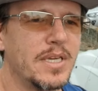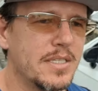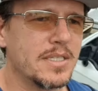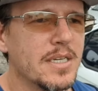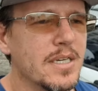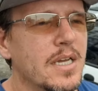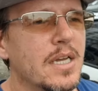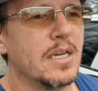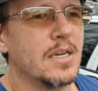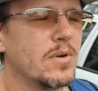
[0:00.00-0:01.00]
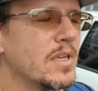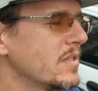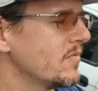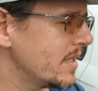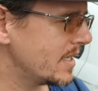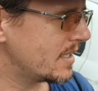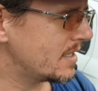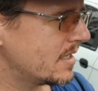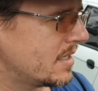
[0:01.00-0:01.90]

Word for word: pizza. What else have we had?